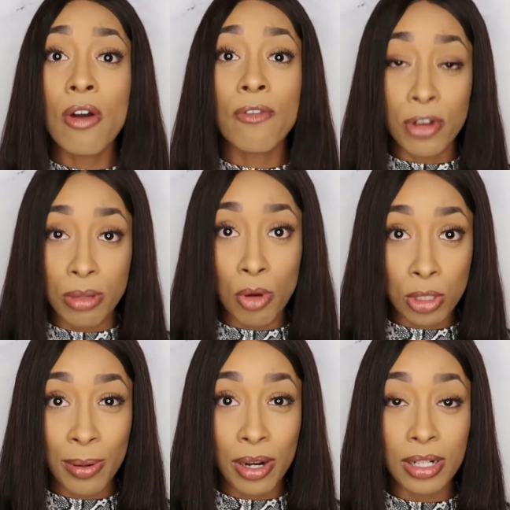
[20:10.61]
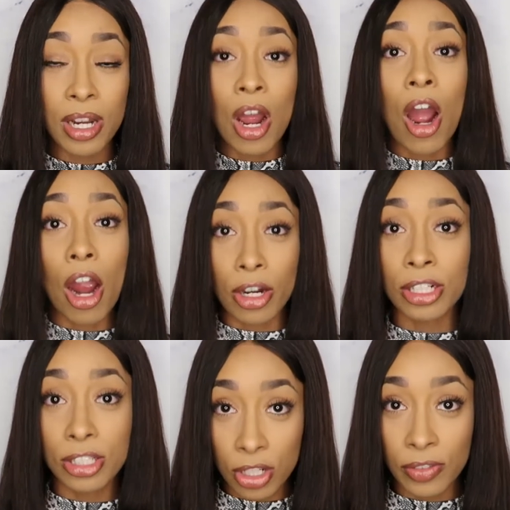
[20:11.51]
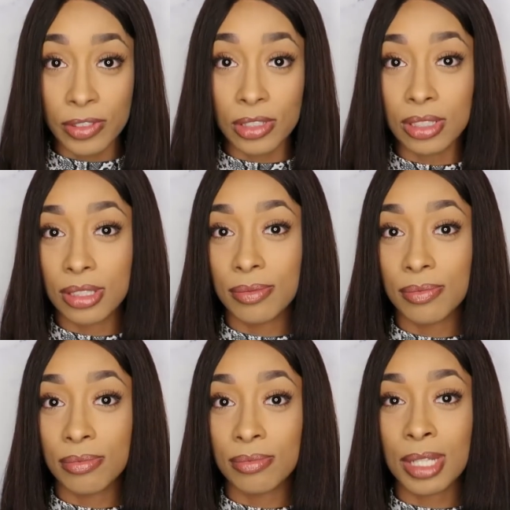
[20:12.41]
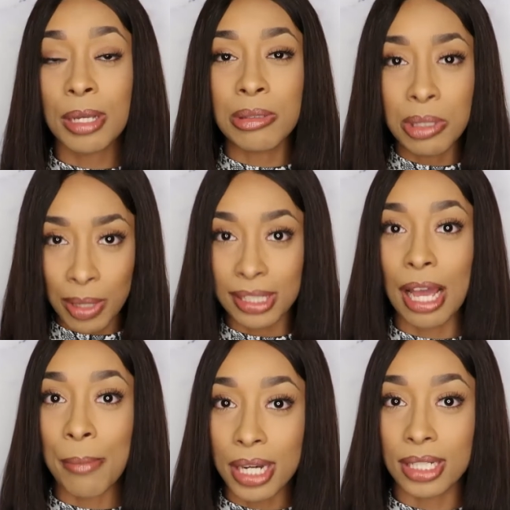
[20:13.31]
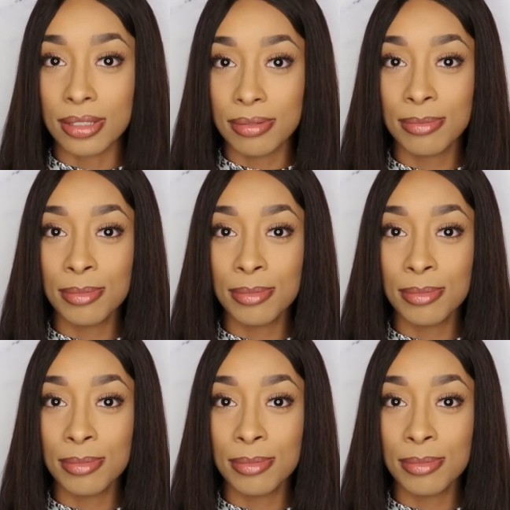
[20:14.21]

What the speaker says: for the most part, are good servers, because we want that money.